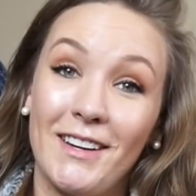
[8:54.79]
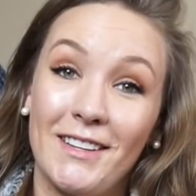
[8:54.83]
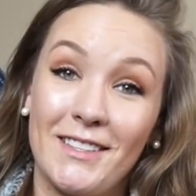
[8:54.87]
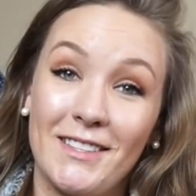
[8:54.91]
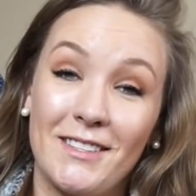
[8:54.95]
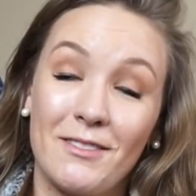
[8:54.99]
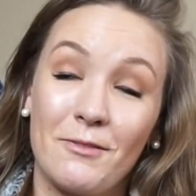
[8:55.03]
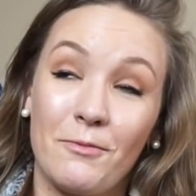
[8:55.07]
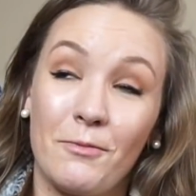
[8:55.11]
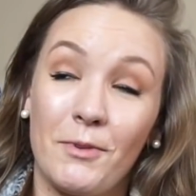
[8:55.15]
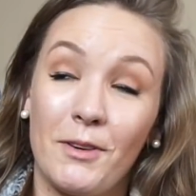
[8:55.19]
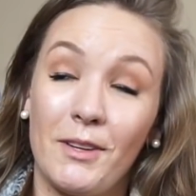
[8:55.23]

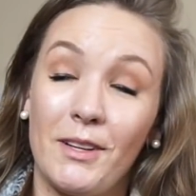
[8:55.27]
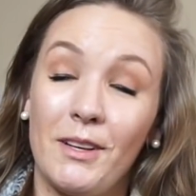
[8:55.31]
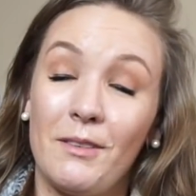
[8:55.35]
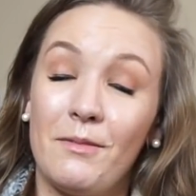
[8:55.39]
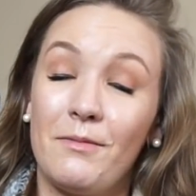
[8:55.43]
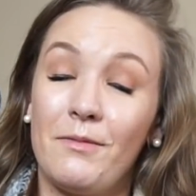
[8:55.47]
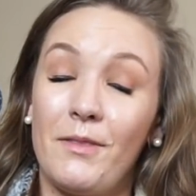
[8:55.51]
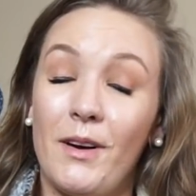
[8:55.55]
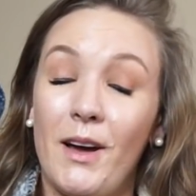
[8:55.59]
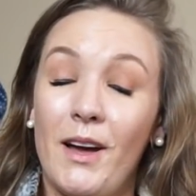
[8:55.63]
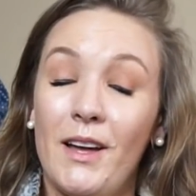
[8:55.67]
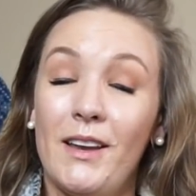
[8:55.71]
It's
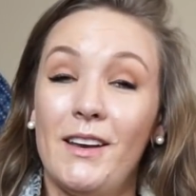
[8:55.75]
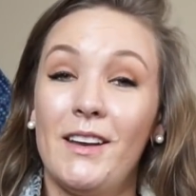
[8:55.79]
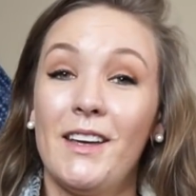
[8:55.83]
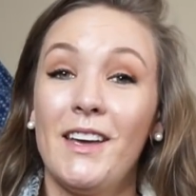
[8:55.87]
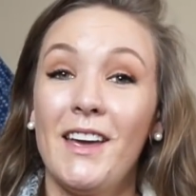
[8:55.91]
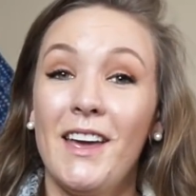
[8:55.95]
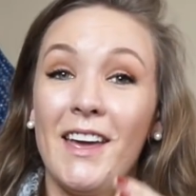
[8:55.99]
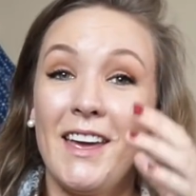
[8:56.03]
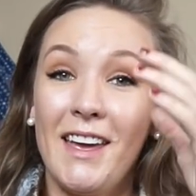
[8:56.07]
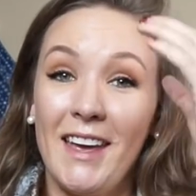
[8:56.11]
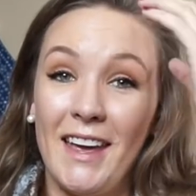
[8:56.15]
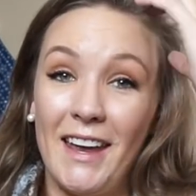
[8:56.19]
really
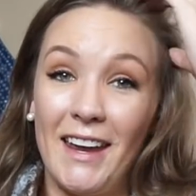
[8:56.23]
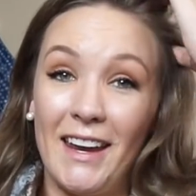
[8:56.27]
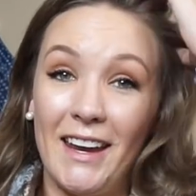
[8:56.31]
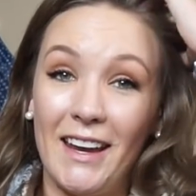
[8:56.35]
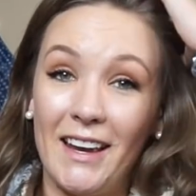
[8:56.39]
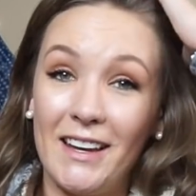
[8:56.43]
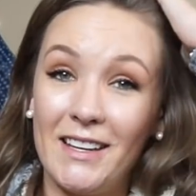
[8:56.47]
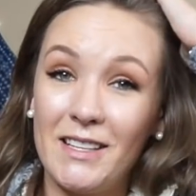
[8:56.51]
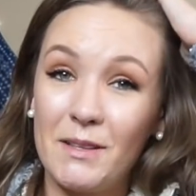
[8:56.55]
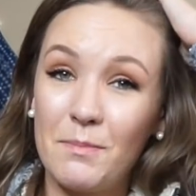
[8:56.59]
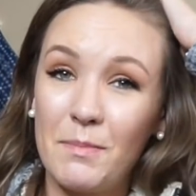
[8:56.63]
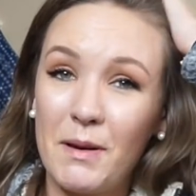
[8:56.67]
fun,
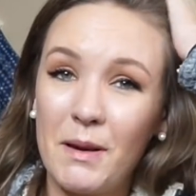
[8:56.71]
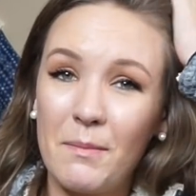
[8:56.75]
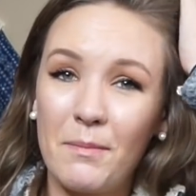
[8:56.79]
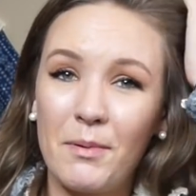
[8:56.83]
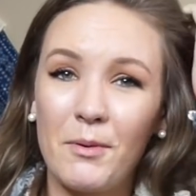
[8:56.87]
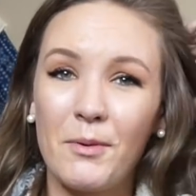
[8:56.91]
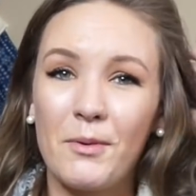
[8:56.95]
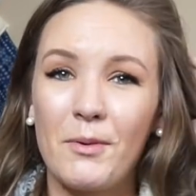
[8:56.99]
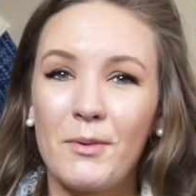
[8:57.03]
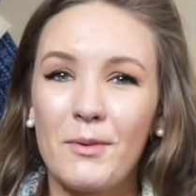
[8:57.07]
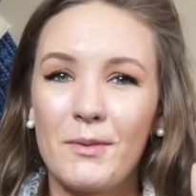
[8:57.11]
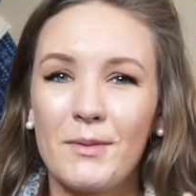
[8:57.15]
and
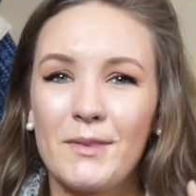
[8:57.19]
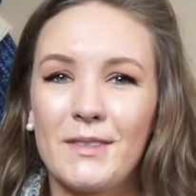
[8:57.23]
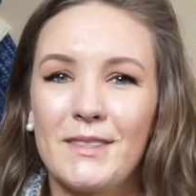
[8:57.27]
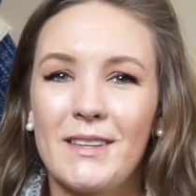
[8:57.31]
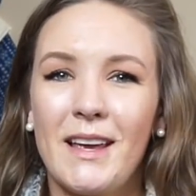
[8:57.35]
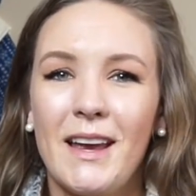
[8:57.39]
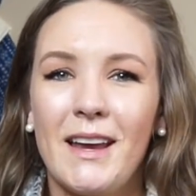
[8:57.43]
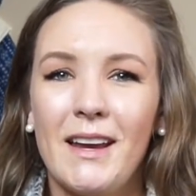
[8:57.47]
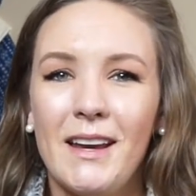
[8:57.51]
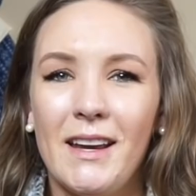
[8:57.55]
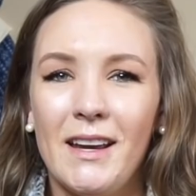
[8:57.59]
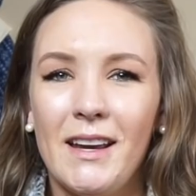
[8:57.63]
people
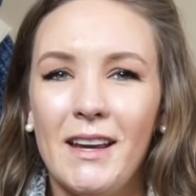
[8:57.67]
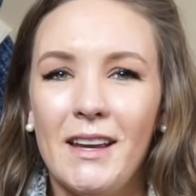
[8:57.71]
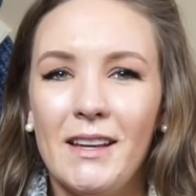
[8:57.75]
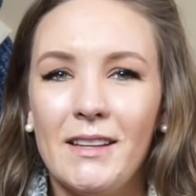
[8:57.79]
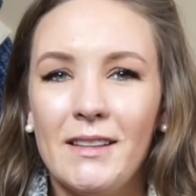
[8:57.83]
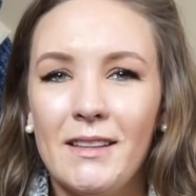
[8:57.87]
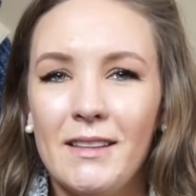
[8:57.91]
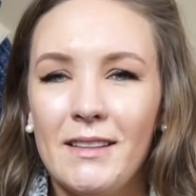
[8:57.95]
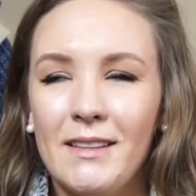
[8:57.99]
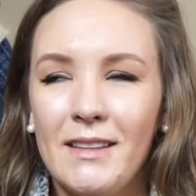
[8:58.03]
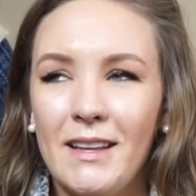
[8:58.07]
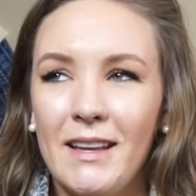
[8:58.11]

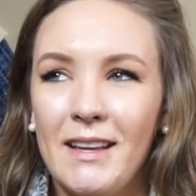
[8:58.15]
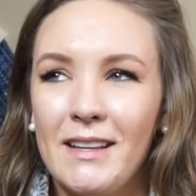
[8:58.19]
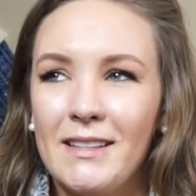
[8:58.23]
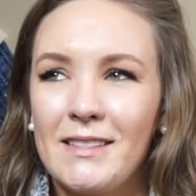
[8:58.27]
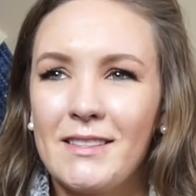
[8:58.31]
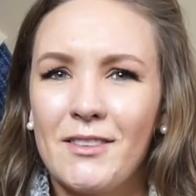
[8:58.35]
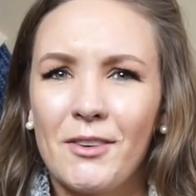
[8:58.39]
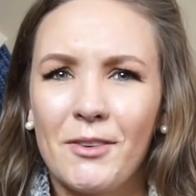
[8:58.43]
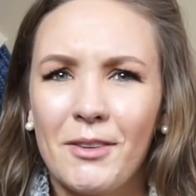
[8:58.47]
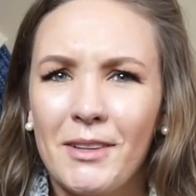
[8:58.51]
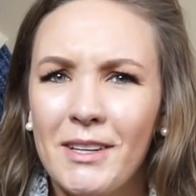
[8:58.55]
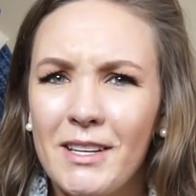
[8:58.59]
say
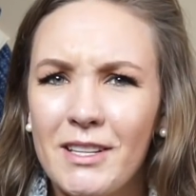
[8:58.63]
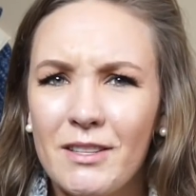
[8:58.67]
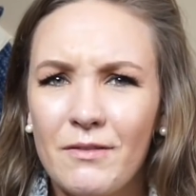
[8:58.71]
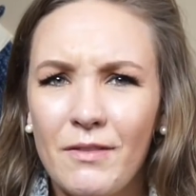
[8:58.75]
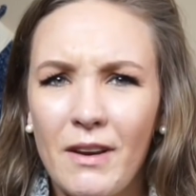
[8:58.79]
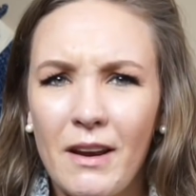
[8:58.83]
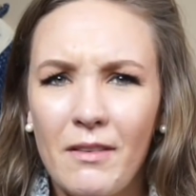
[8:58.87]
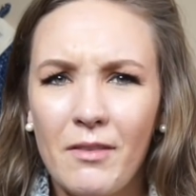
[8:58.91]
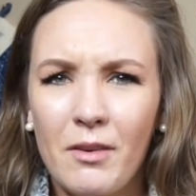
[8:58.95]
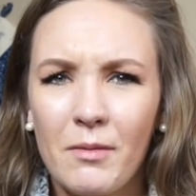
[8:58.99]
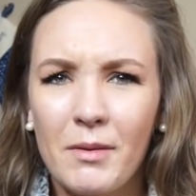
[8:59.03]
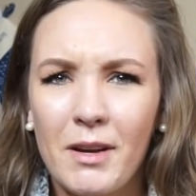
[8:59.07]
it's their least
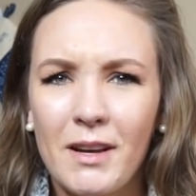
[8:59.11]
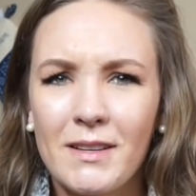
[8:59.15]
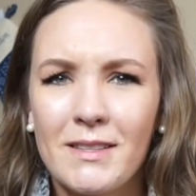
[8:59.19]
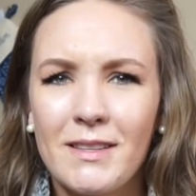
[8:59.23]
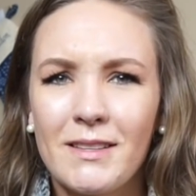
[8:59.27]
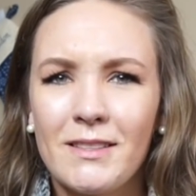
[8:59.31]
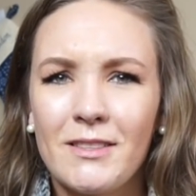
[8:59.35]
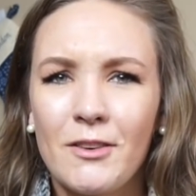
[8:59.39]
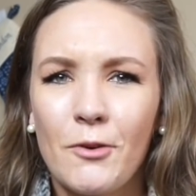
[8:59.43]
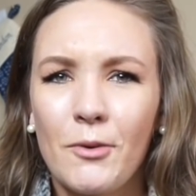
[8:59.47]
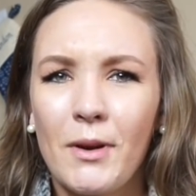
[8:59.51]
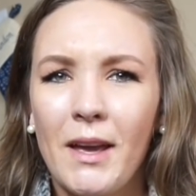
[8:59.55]
favorite
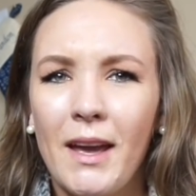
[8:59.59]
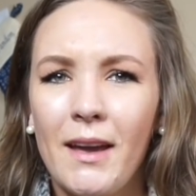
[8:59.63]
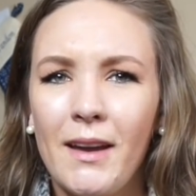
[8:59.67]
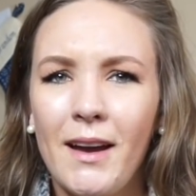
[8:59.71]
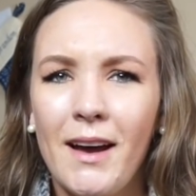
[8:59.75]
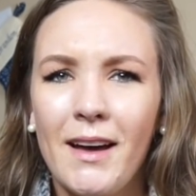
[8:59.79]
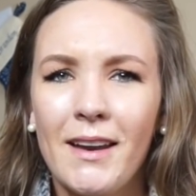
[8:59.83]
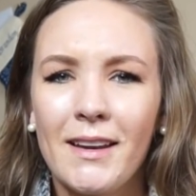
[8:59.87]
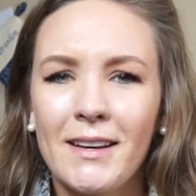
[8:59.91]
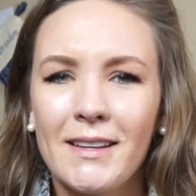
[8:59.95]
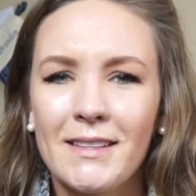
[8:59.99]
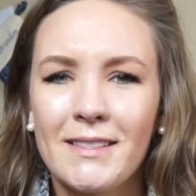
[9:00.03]
because it's so
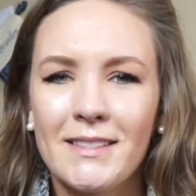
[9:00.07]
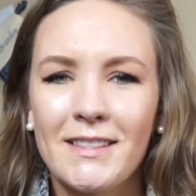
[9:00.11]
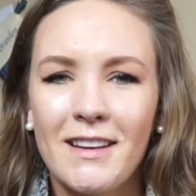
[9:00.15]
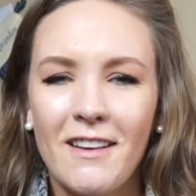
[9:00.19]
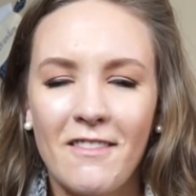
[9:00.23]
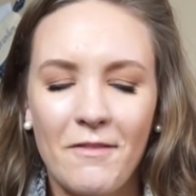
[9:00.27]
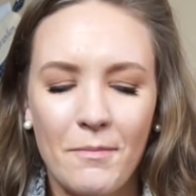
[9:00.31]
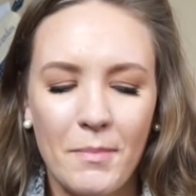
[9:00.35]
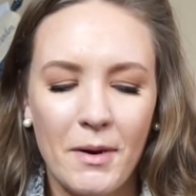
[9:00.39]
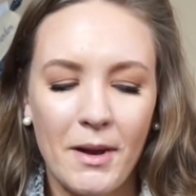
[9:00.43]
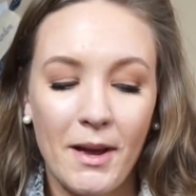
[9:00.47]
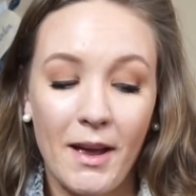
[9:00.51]
chaotic and
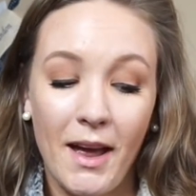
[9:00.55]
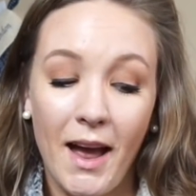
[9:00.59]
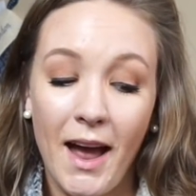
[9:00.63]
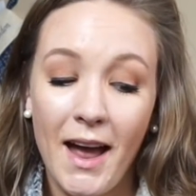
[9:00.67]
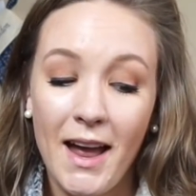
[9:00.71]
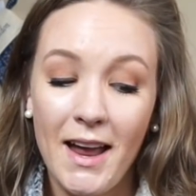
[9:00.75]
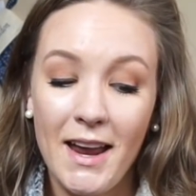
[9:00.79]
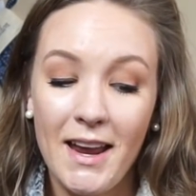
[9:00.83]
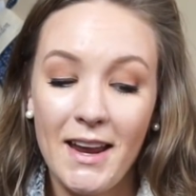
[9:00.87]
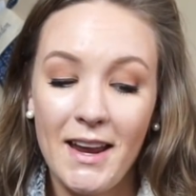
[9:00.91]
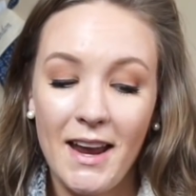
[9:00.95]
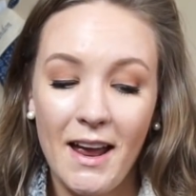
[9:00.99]
stuff, but
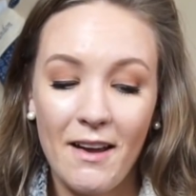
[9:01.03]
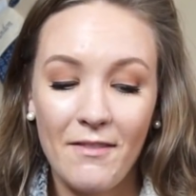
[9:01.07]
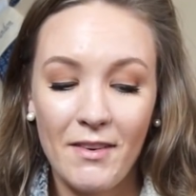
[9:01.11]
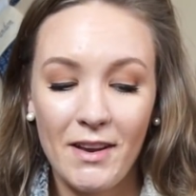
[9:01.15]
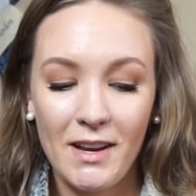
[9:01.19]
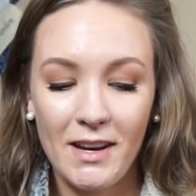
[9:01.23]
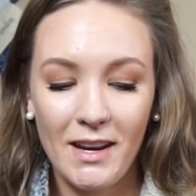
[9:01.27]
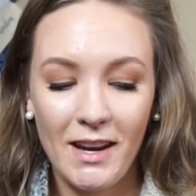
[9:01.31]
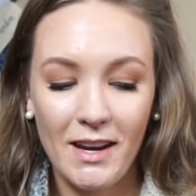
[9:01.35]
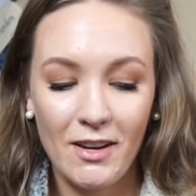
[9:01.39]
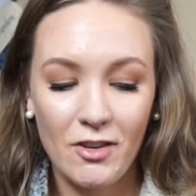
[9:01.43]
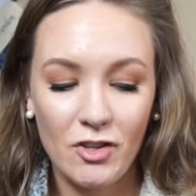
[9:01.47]
I have
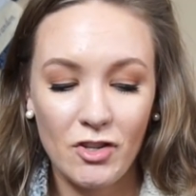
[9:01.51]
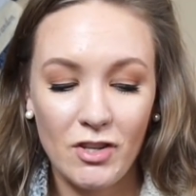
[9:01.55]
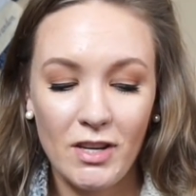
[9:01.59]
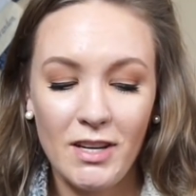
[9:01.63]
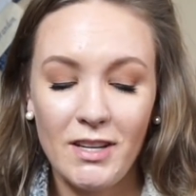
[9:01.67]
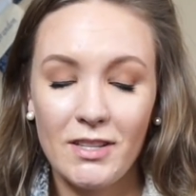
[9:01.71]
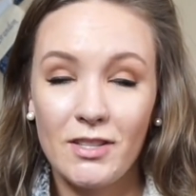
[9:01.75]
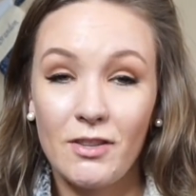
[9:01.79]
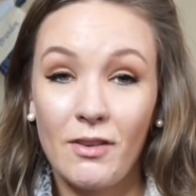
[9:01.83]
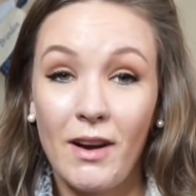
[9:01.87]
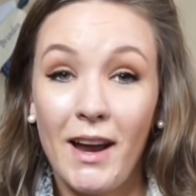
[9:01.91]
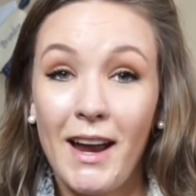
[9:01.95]

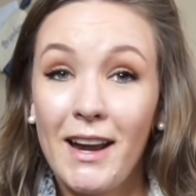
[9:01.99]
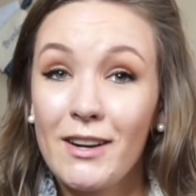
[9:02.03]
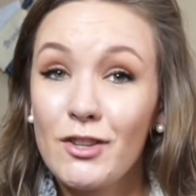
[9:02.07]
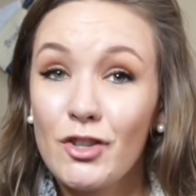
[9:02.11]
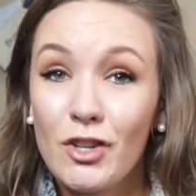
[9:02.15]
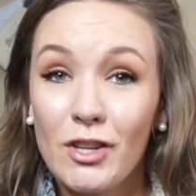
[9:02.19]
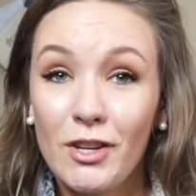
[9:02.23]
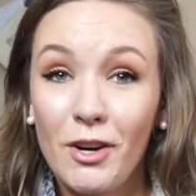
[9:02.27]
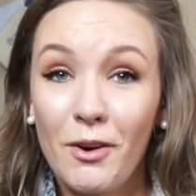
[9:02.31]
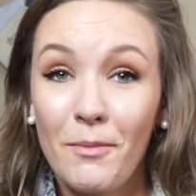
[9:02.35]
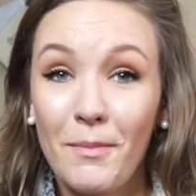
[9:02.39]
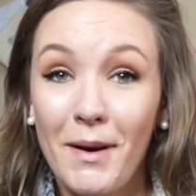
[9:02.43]
ADHD, so I
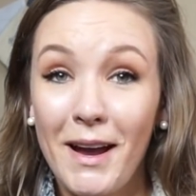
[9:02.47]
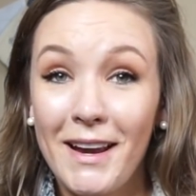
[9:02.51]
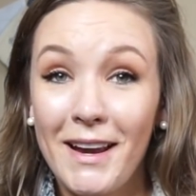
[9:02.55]
actually don't